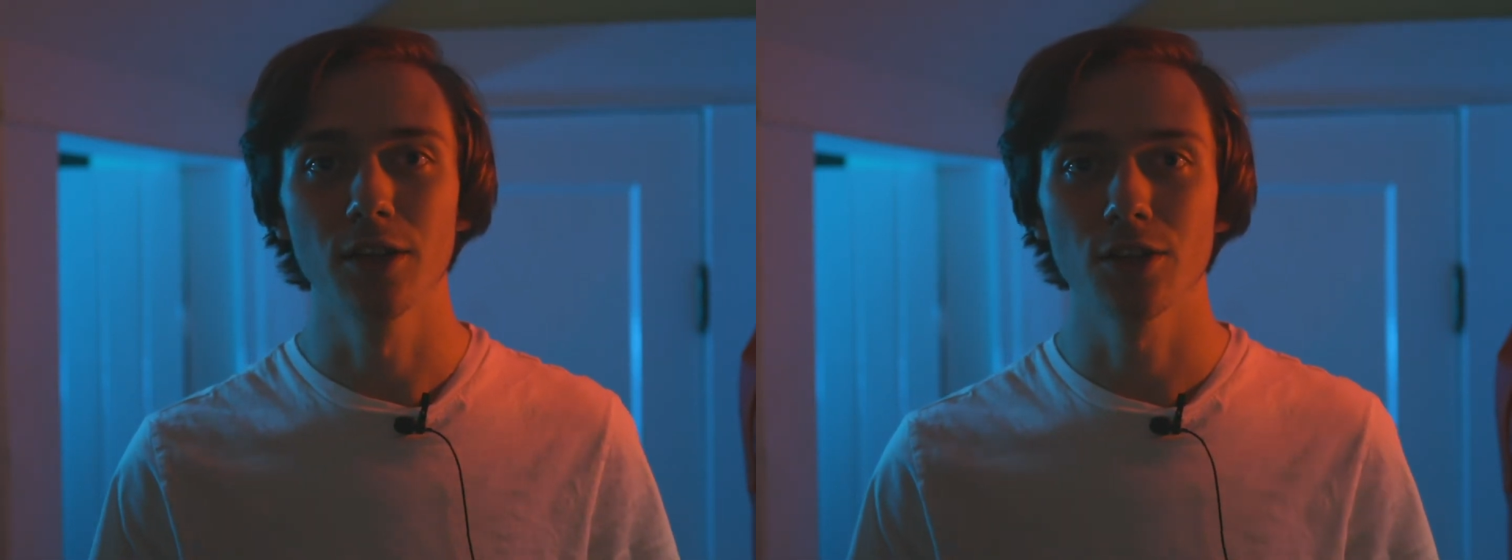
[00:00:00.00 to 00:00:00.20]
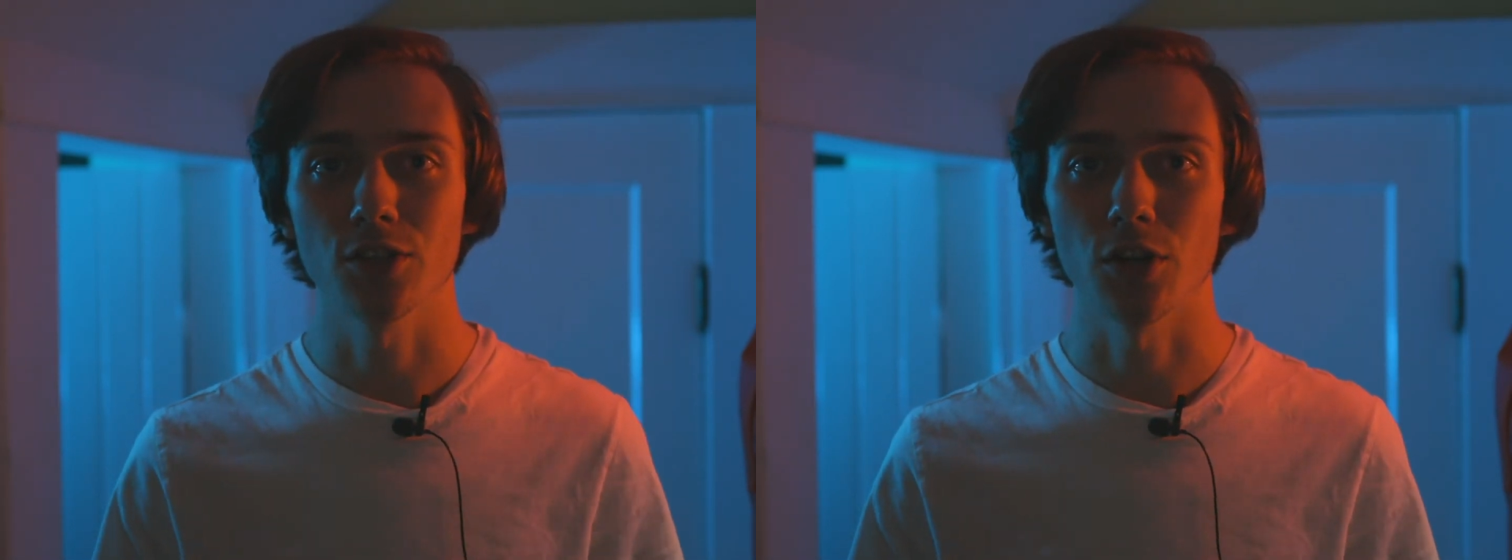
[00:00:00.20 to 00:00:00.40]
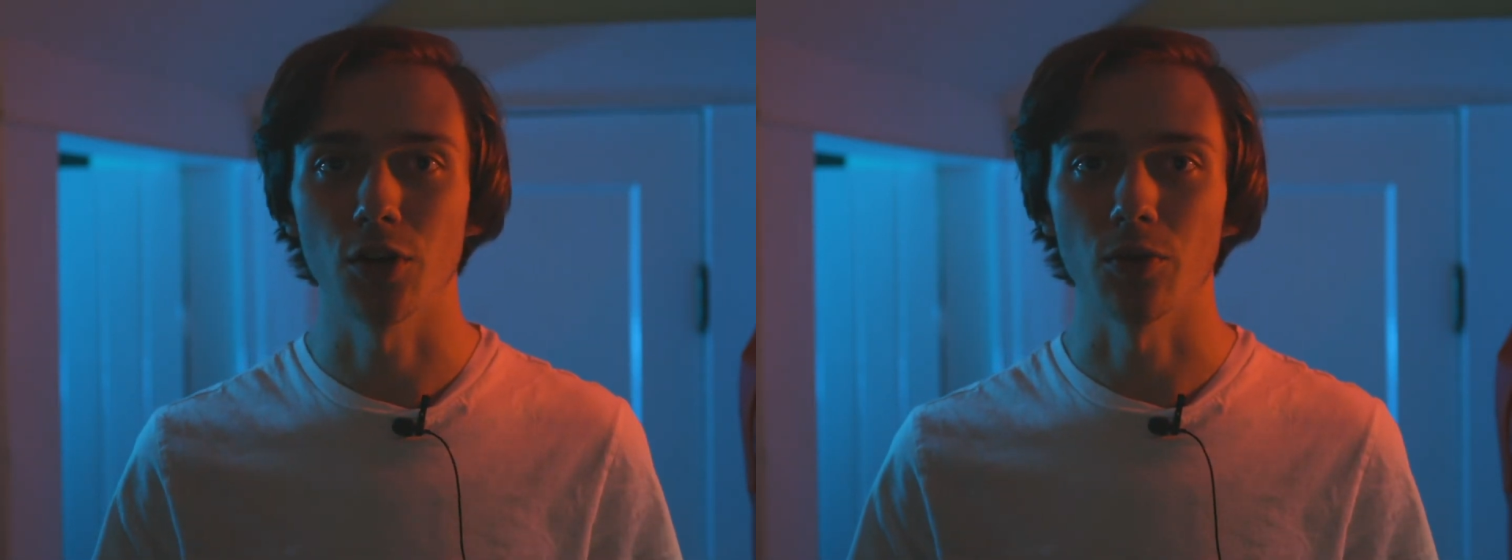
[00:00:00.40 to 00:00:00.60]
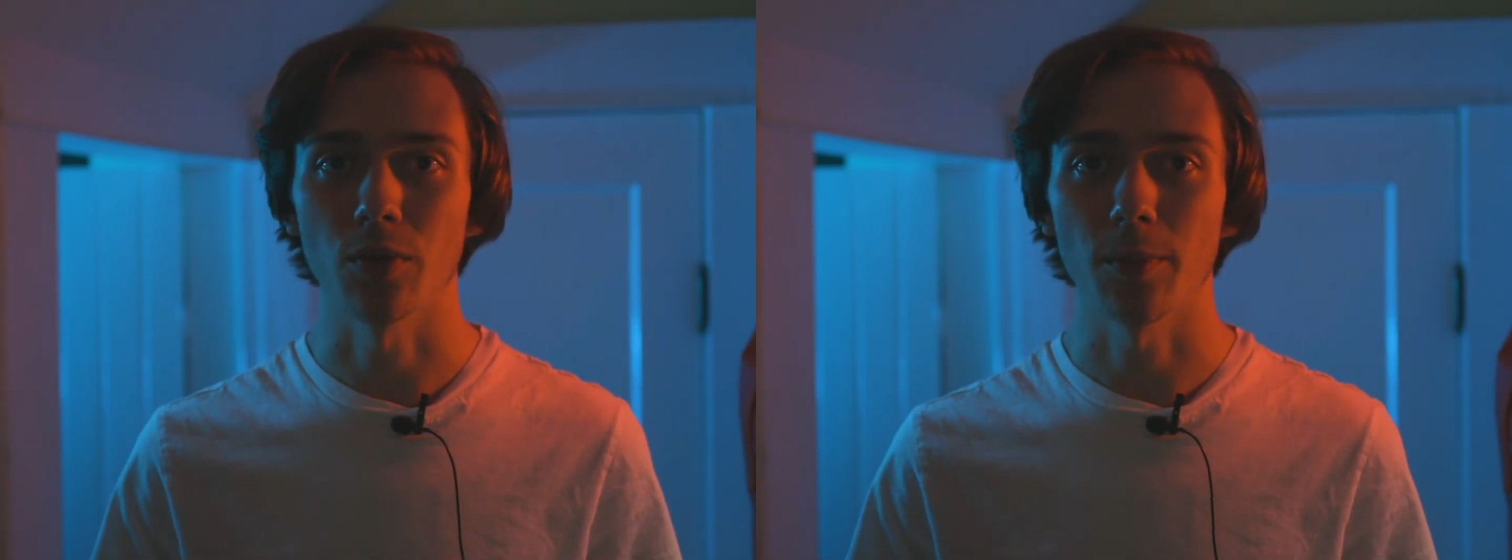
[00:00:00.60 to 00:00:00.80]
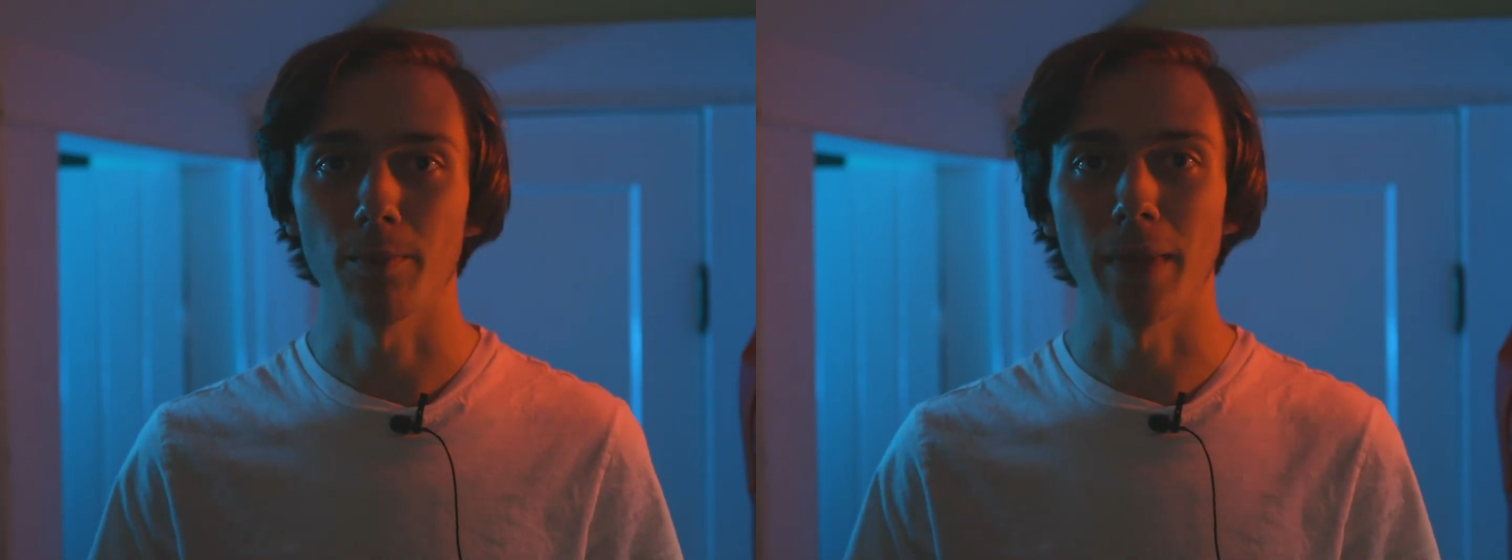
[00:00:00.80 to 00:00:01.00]

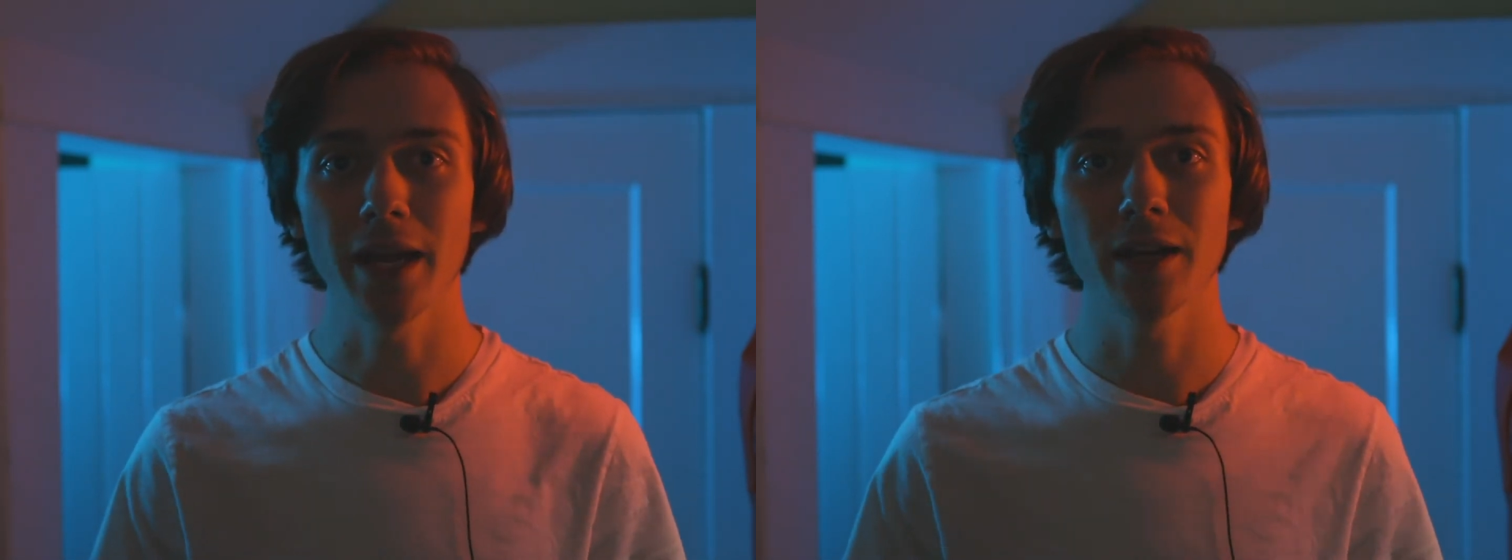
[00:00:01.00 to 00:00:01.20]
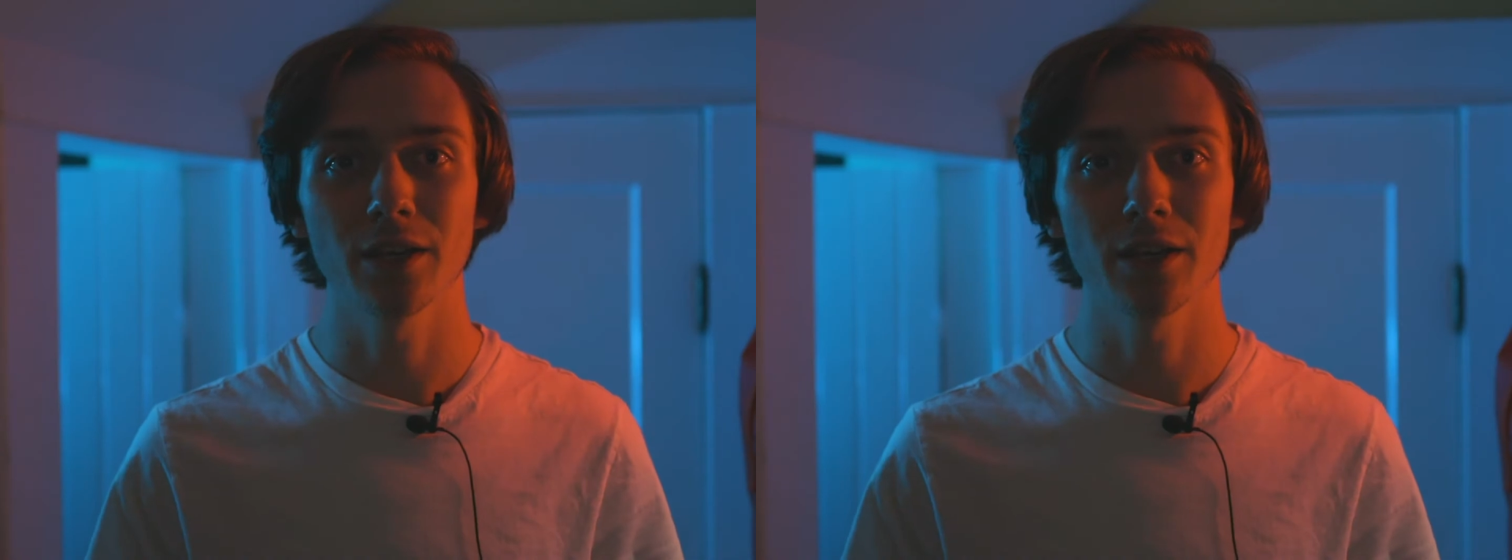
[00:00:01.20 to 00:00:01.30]
So Mike,